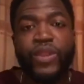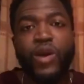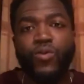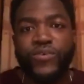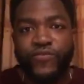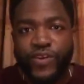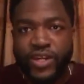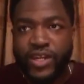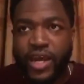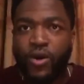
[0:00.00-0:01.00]
and we
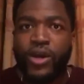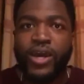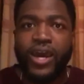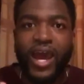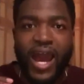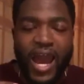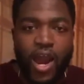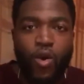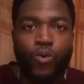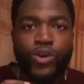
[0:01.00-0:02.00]
figured out
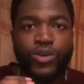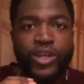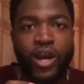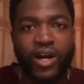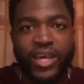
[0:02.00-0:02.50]
how we could get our